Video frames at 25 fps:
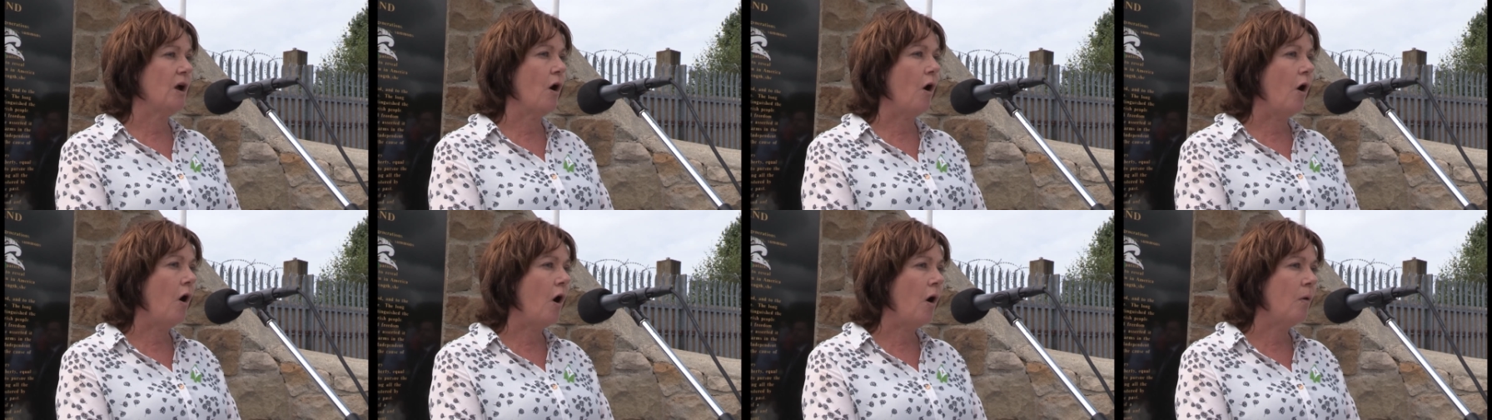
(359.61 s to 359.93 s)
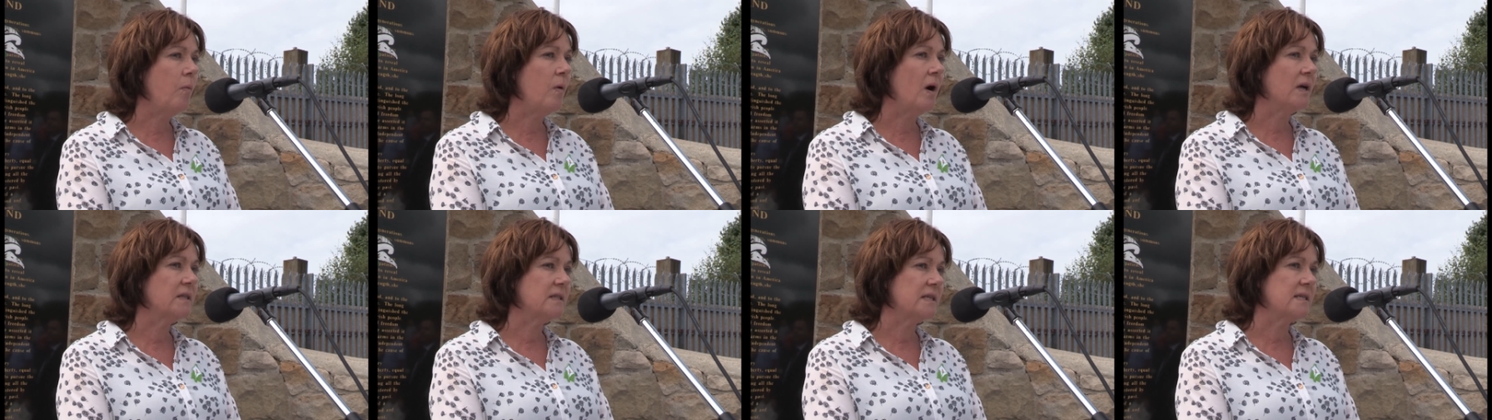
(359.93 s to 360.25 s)

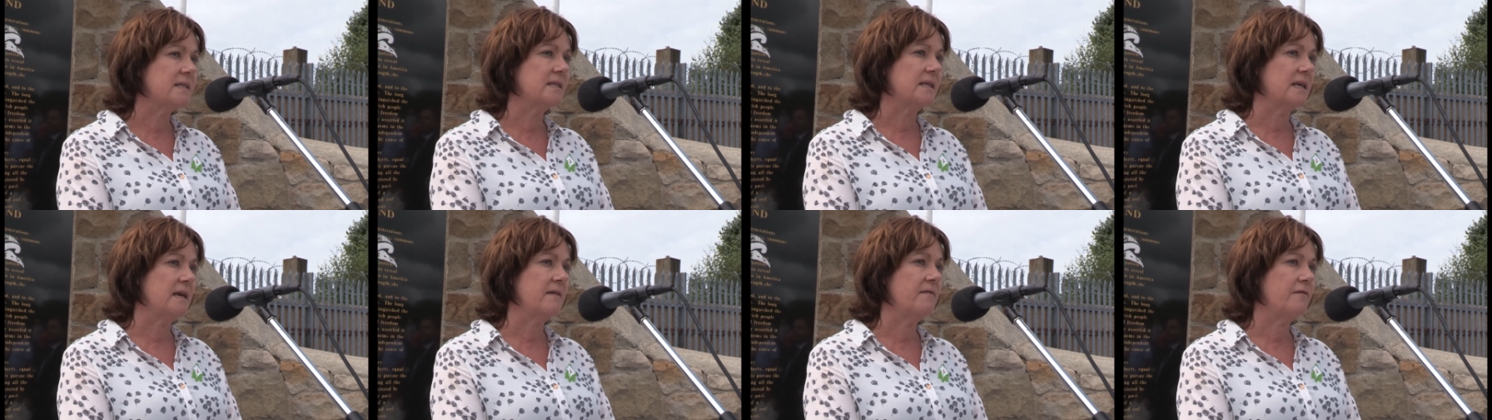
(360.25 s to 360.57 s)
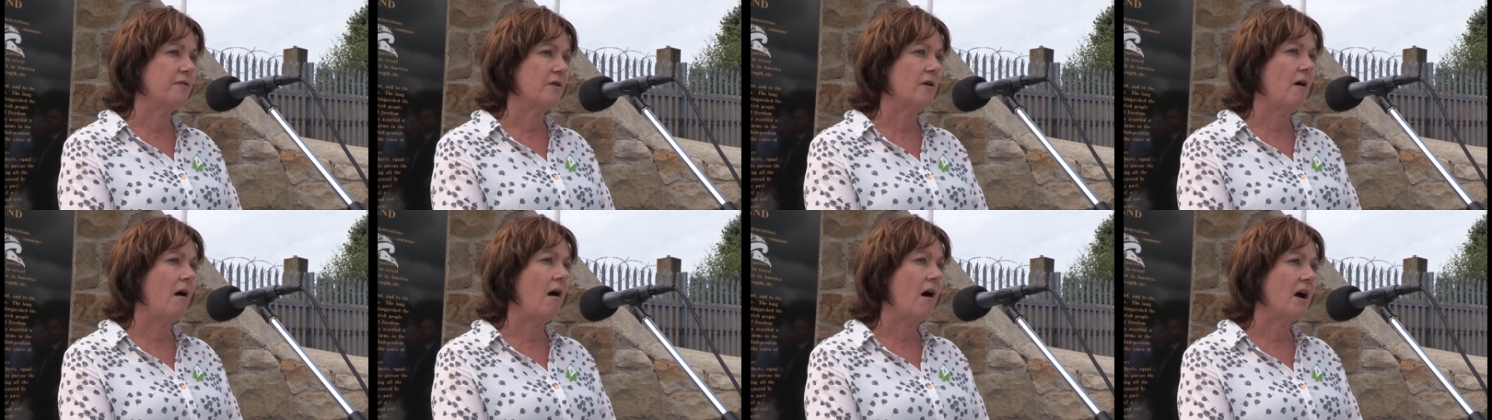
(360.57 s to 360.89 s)
all want to see
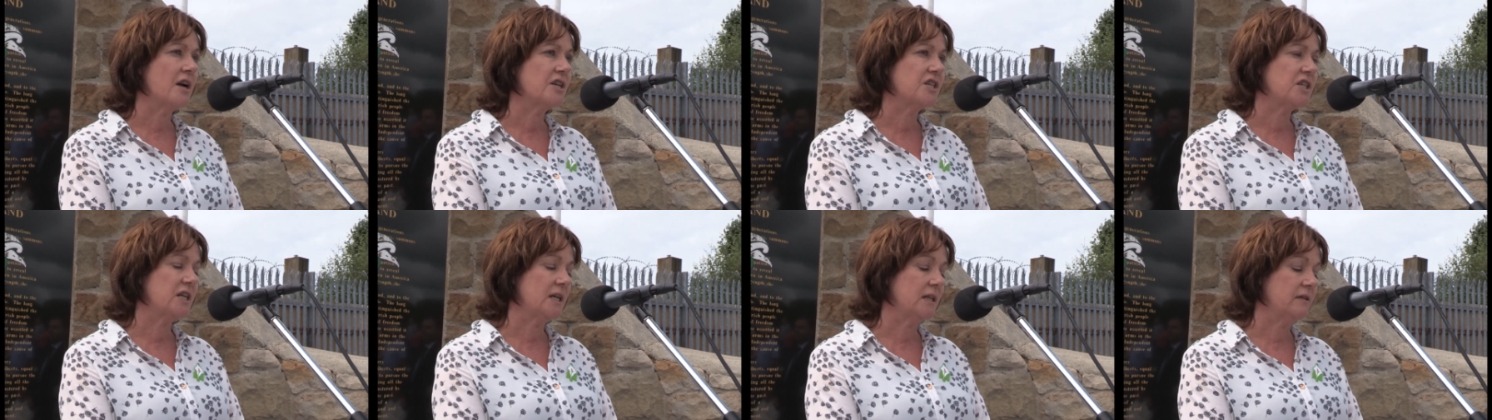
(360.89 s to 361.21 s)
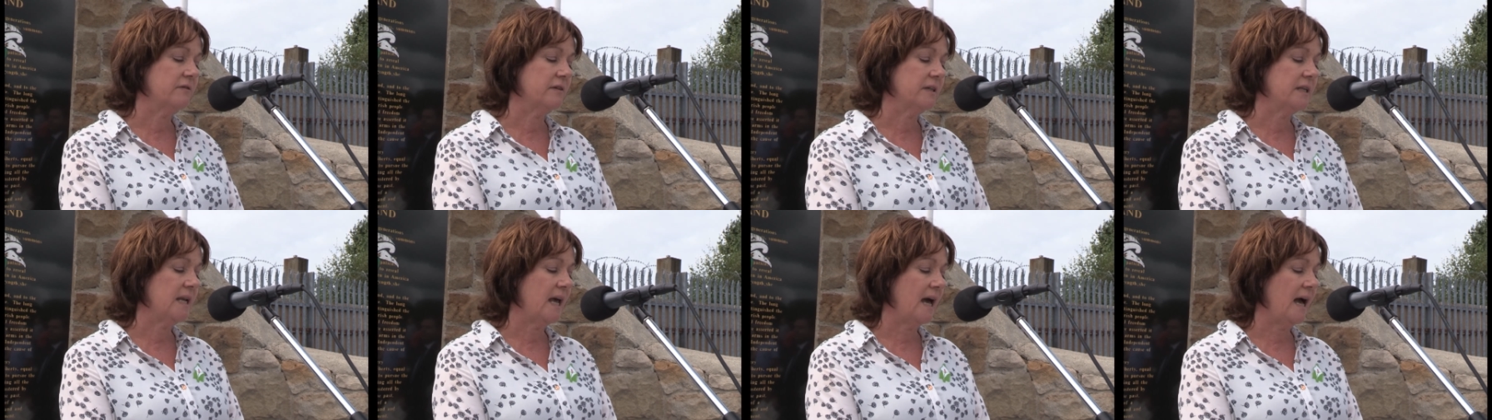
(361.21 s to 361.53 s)
for our
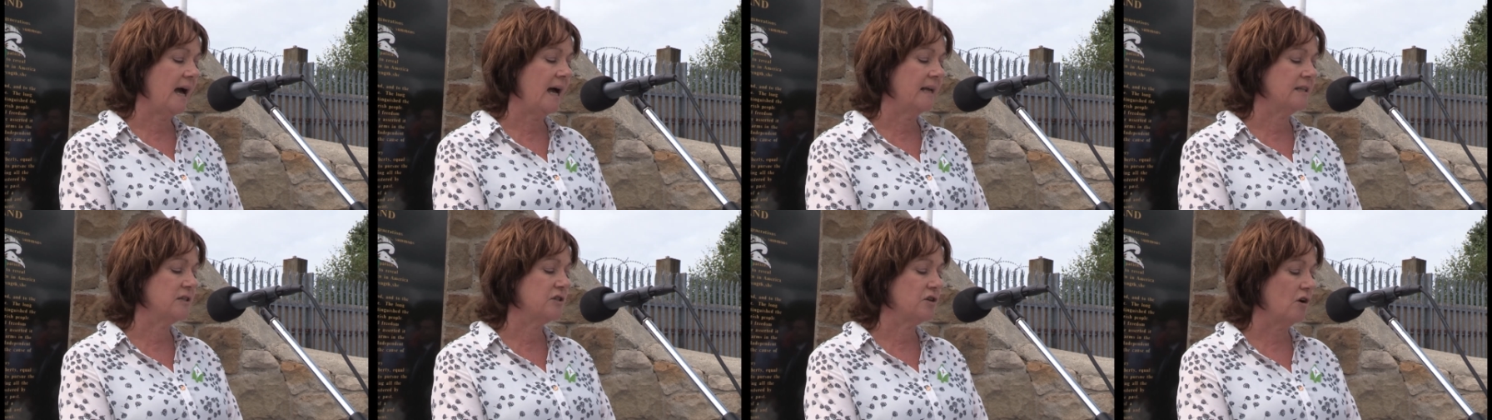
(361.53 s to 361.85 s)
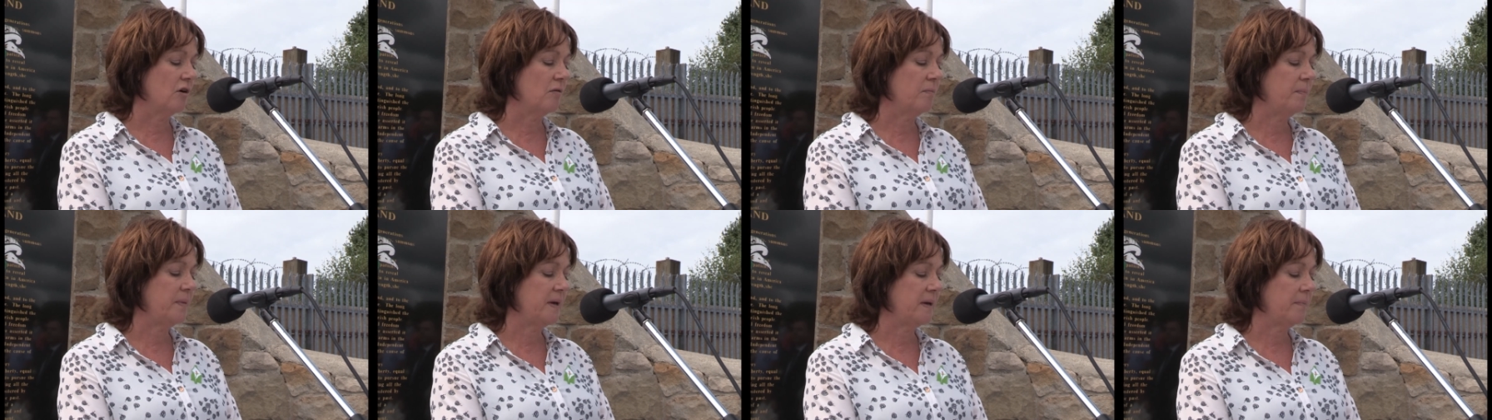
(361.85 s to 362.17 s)
children and
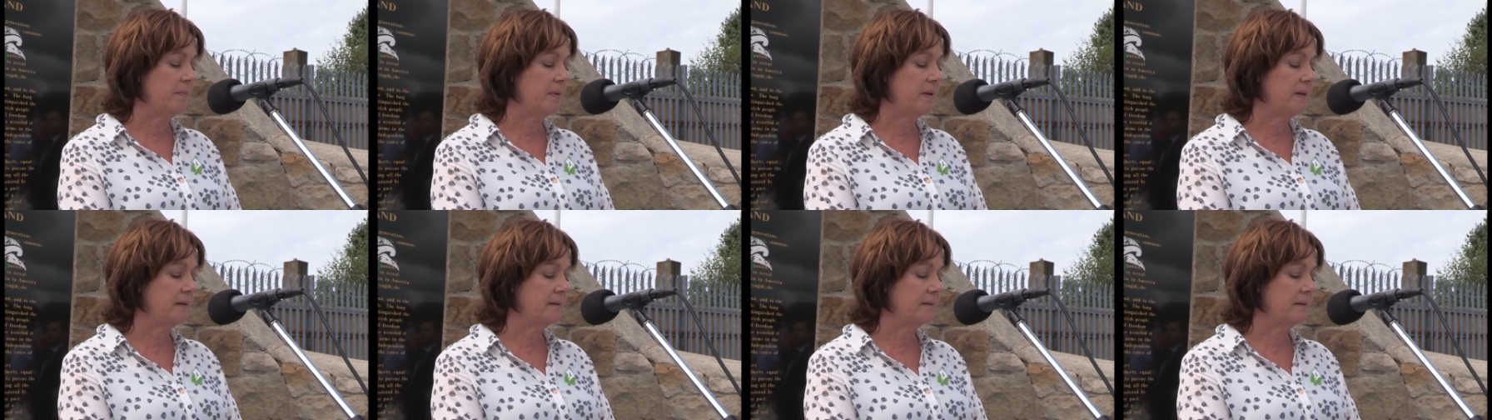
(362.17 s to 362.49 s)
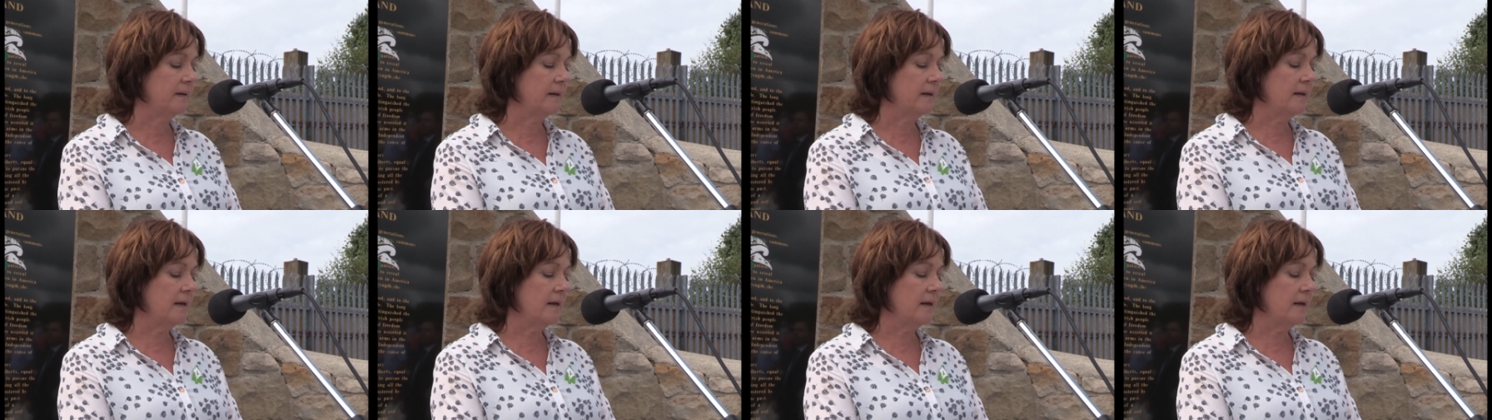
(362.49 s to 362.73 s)
young people.